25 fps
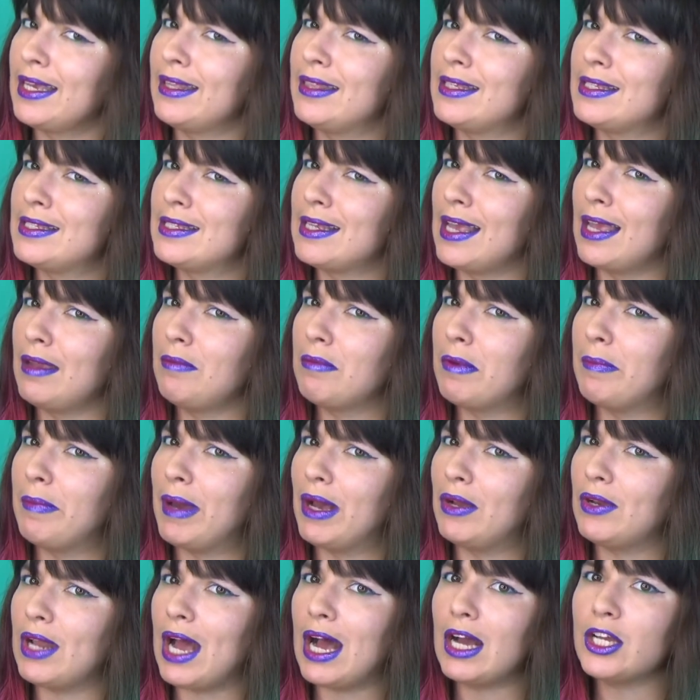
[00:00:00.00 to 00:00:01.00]
same
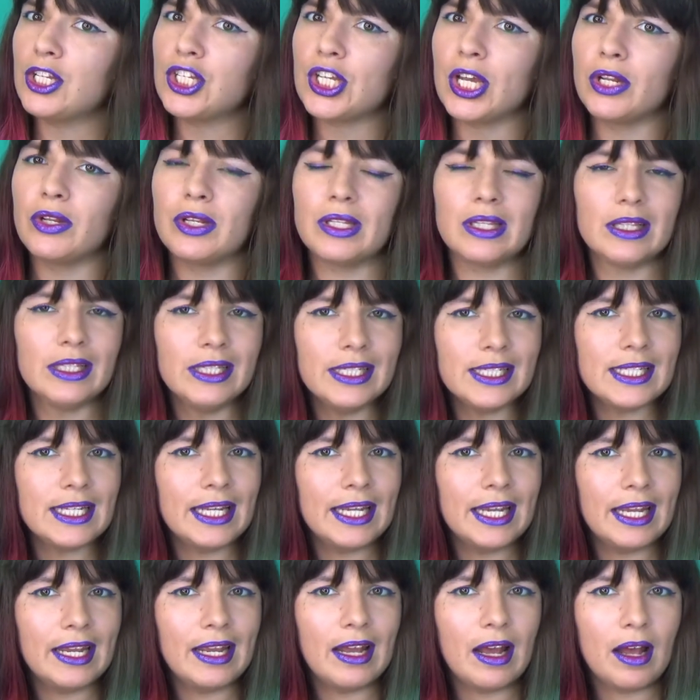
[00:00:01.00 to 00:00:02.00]
about eyeshadow, at least
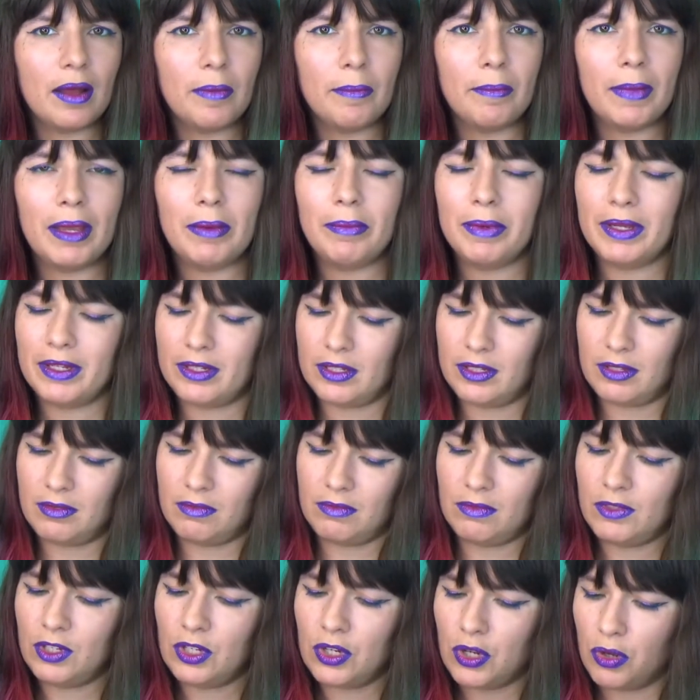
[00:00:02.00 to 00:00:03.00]
here. Maybe,
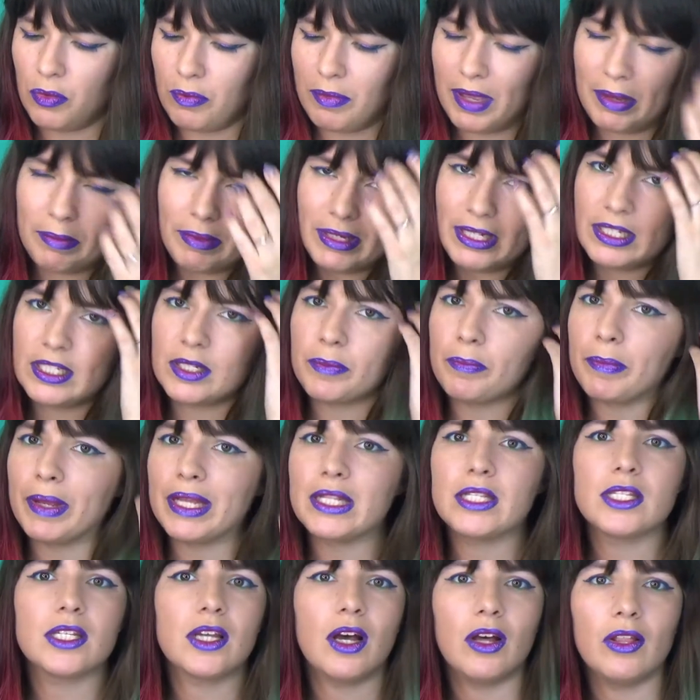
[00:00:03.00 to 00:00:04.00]
maybe it
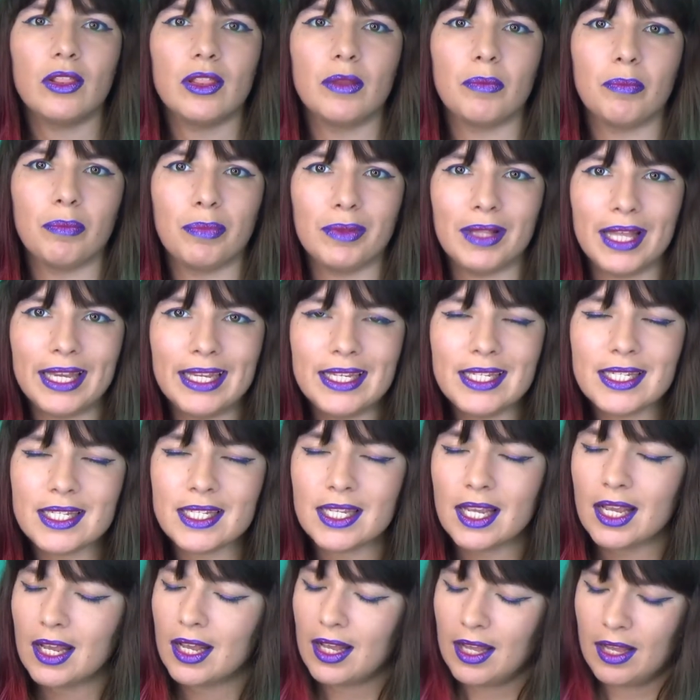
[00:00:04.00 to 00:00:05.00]
depends on the place.
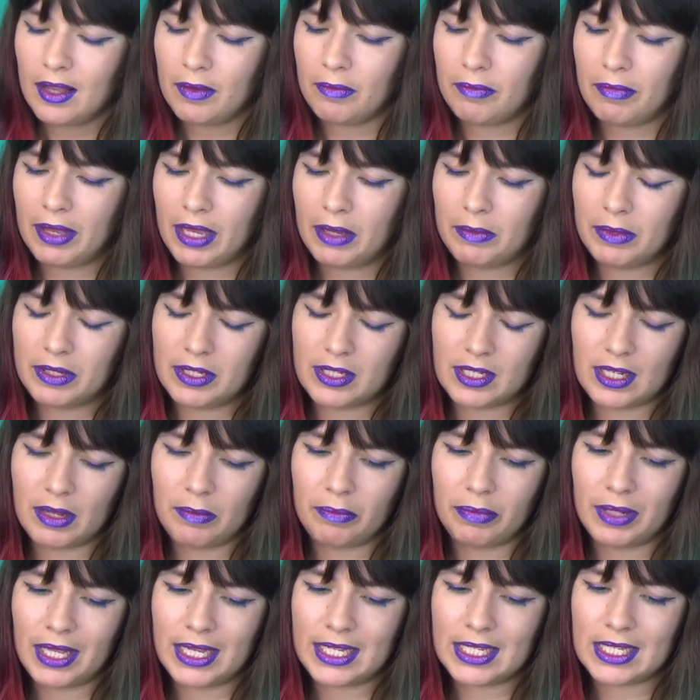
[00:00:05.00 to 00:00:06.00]
Maybe in some
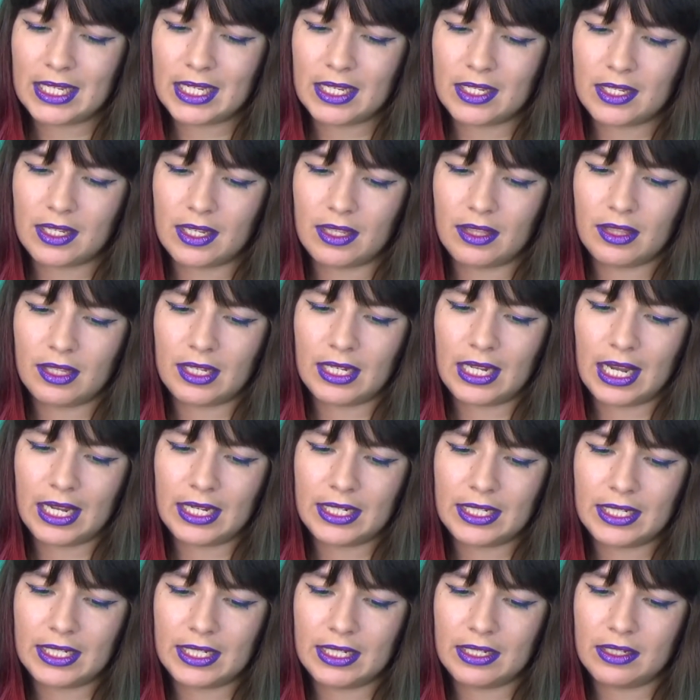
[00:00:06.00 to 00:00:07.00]
places in the
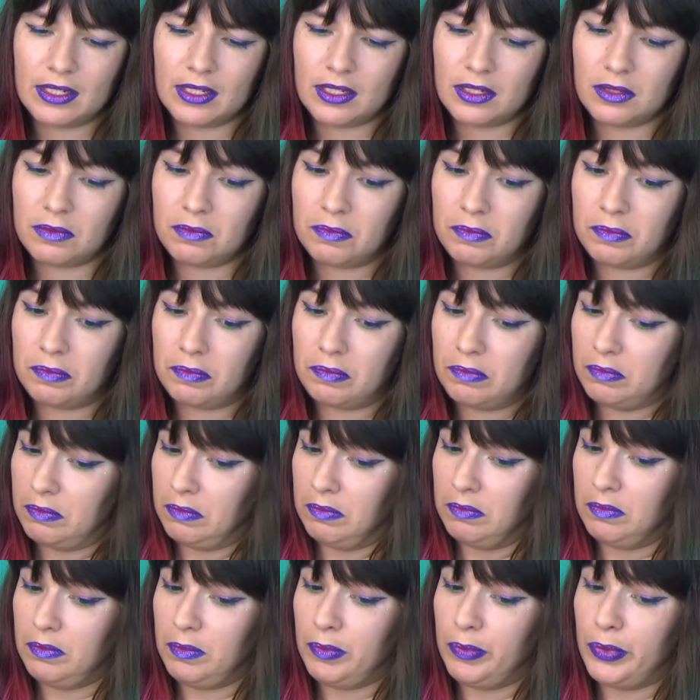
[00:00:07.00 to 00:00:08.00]
90s,
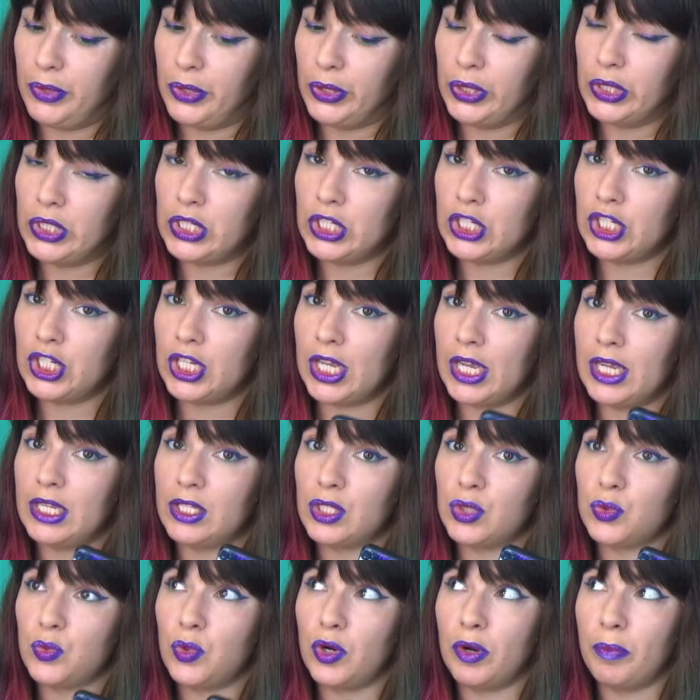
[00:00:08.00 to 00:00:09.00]
burgundy
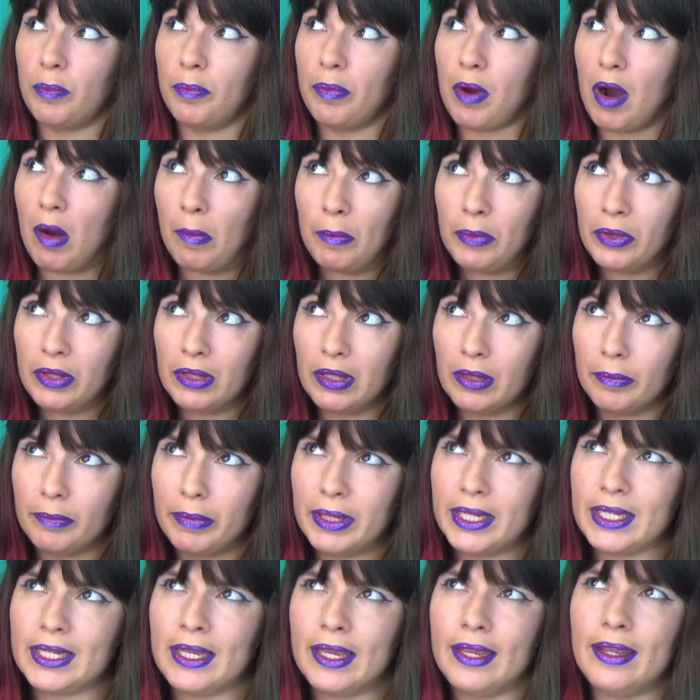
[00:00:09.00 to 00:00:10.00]
shades were popular,
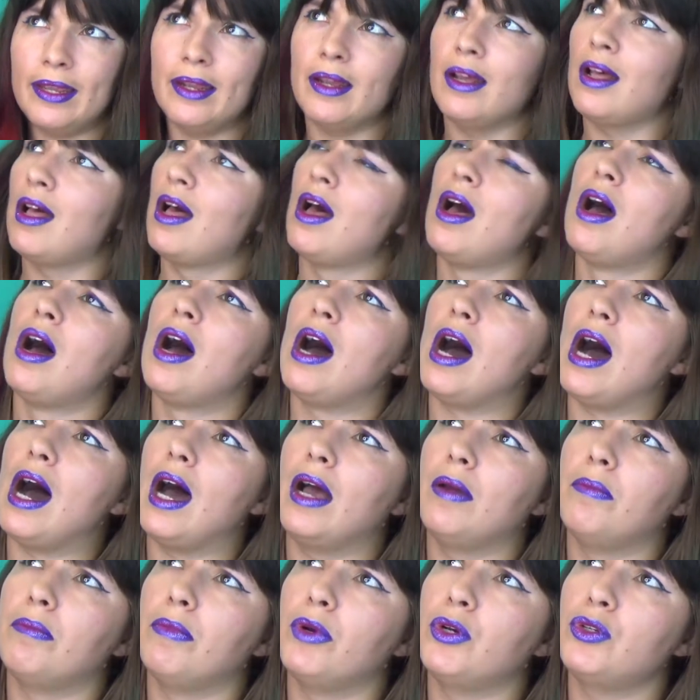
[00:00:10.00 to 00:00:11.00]
but here
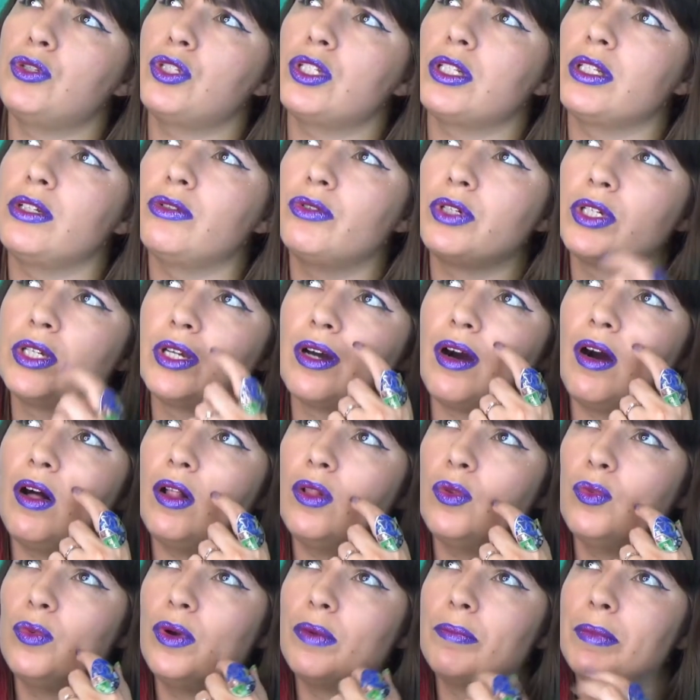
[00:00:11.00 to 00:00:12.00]
I mostly
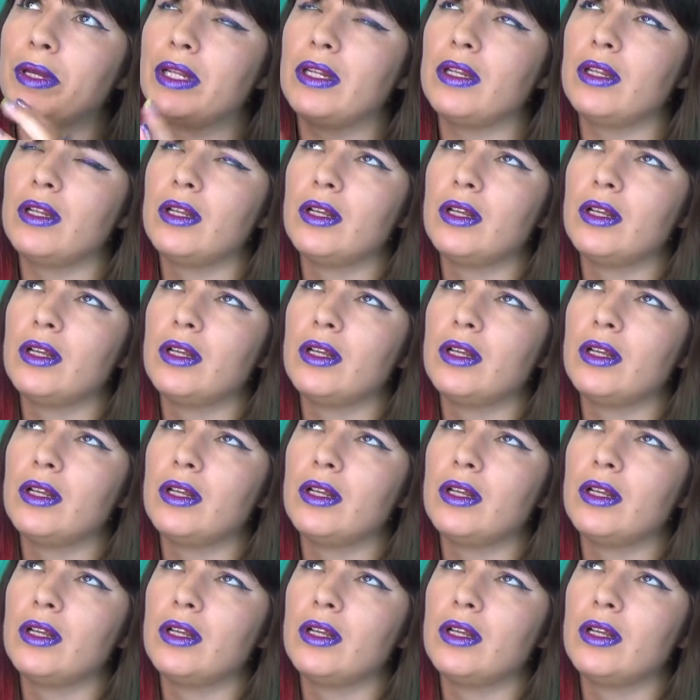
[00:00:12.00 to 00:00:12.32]
recall women,